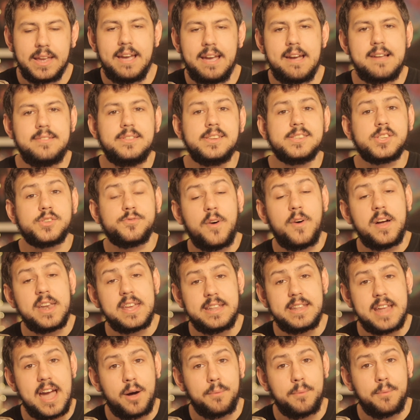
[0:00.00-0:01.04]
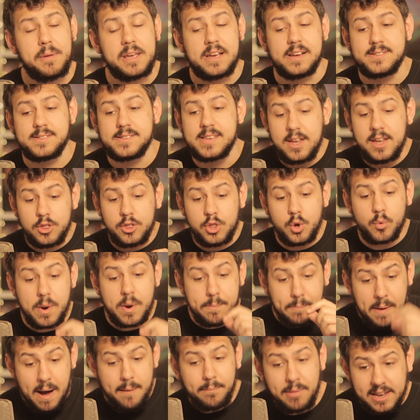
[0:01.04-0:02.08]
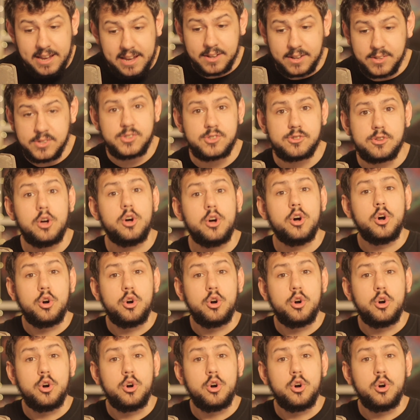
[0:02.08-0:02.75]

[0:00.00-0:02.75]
And this is funny now because the Republicans,